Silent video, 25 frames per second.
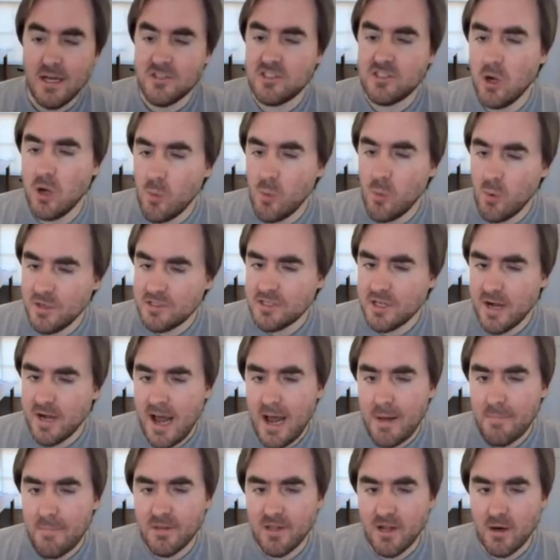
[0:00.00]
And so what's
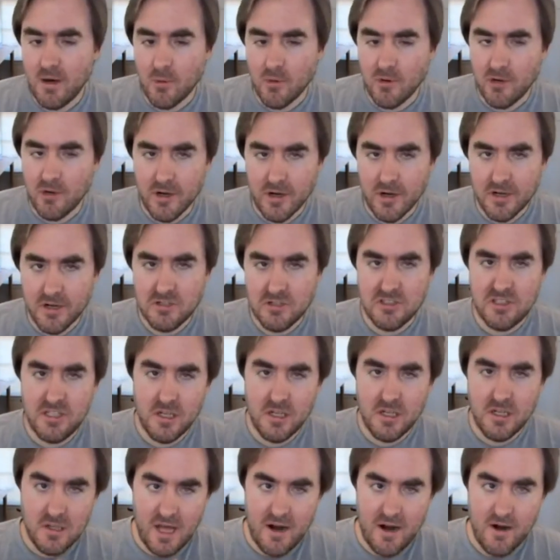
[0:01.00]
going to happen there? Well, you're going to
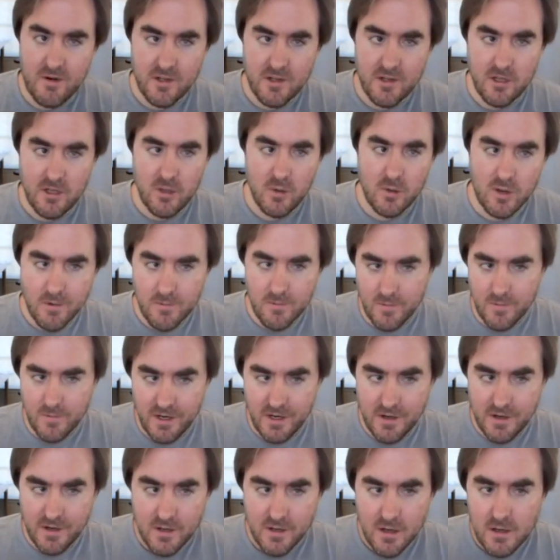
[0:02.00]
see a letter that you can
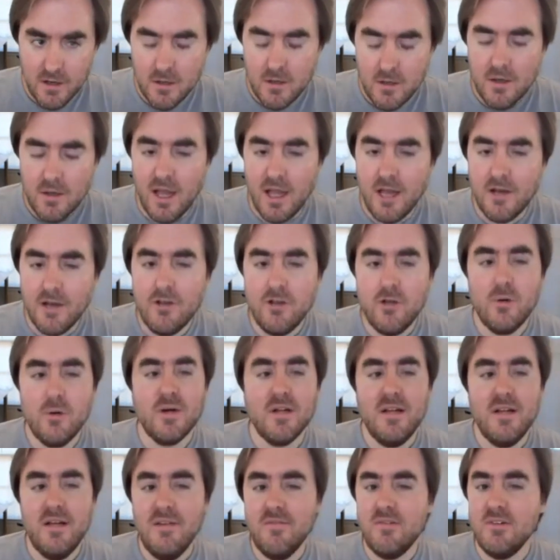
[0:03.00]
read, and
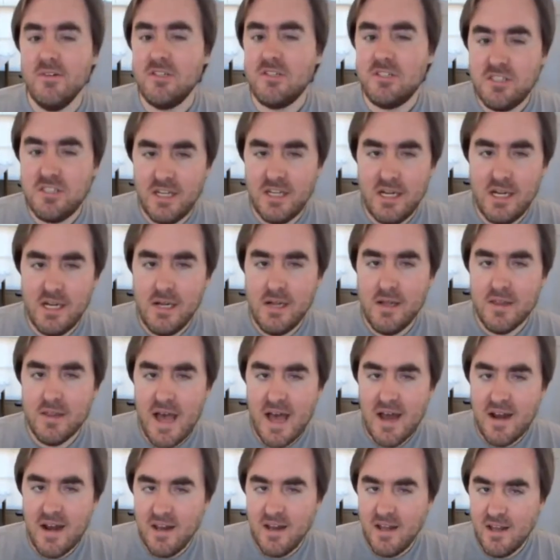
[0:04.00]
you can even see
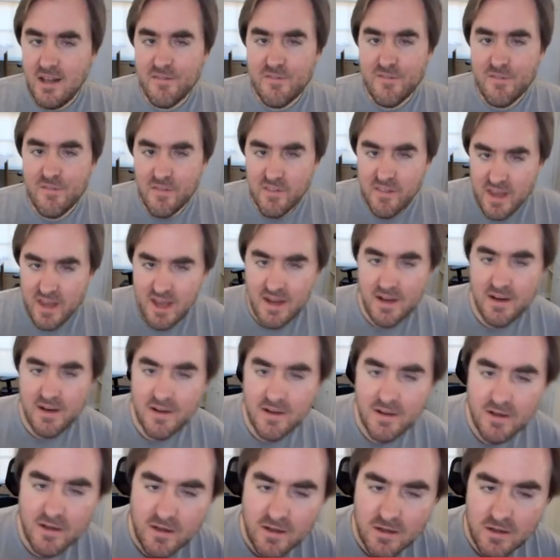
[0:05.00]
that
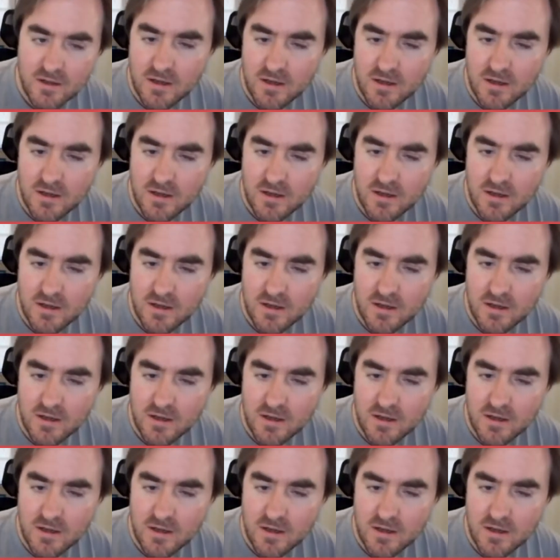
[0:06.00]
if-then